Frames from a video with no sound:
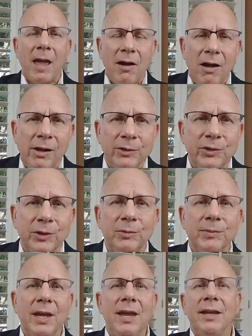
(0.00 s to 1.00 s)

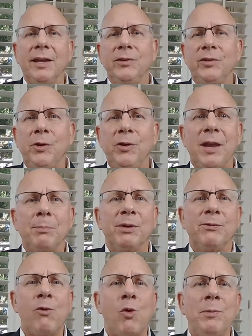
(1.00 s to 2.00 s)
Also, consider that
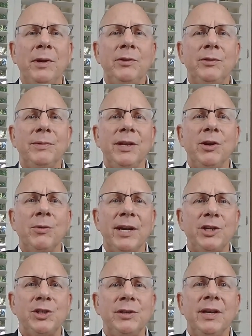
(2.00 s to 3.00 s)
performance,
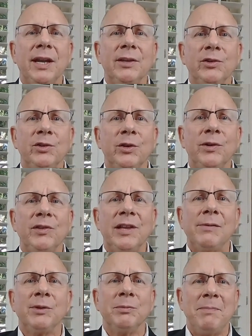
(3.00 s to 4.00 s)
integration, and service
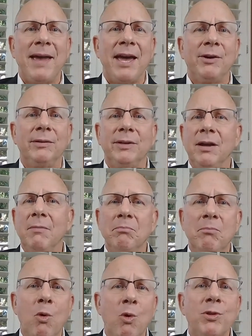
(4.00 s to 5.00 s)
levels matter
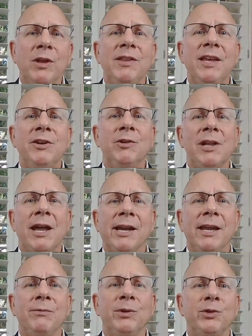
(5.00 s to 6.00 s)
more than the
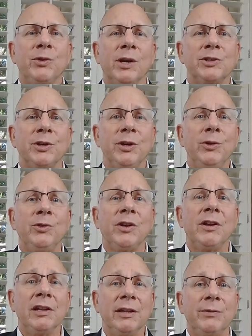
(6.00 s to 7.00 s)
underlying infrastructure used to
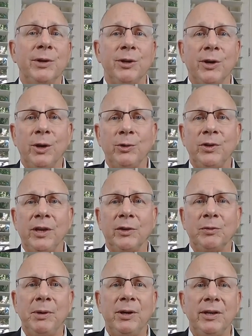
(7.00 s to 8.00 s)
deliver your hosting
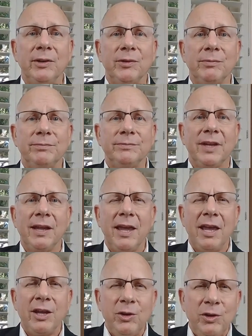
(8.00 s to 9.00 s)
experience.
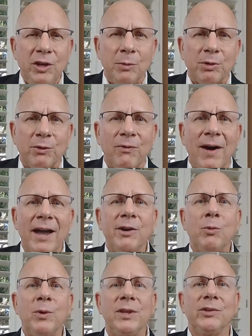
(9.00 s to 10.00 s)
You need a
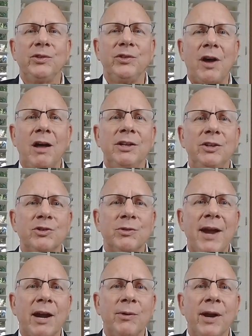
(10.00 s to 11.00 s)
provider with a solid
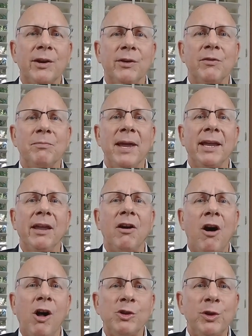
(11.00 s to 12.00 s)
track record of making
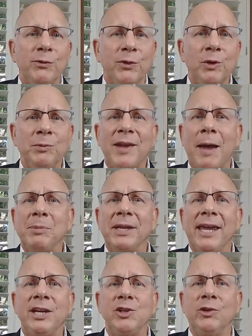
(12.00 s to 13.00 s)
all your firm's
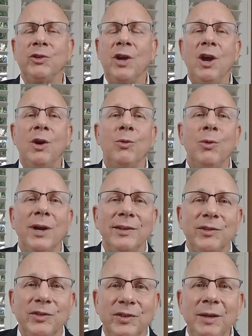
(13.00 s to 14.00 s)
applications run
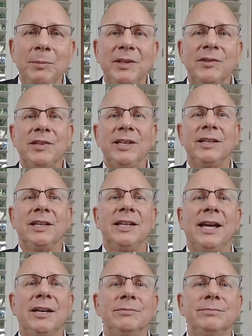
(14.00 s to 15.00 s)
seamlessly in the
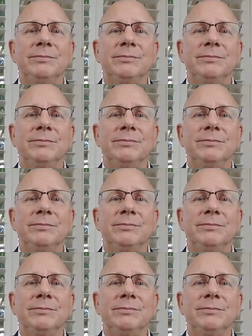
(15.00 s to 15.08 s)
cloud.